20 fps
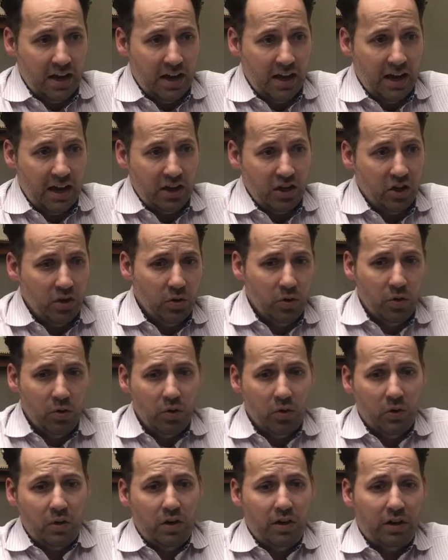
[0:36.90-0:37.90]
and
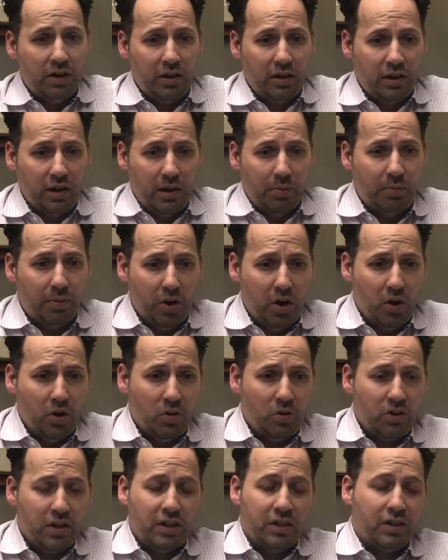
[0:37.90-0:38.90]
you
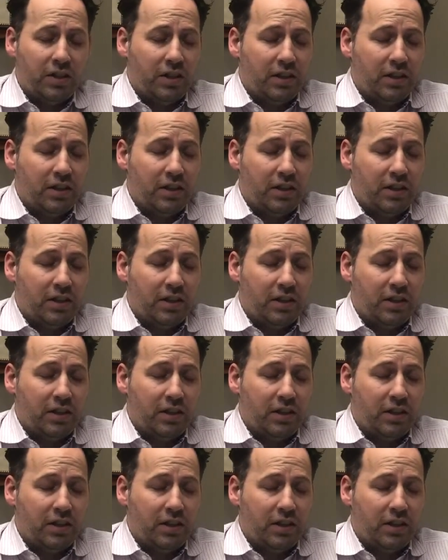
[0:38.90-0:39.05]
approach with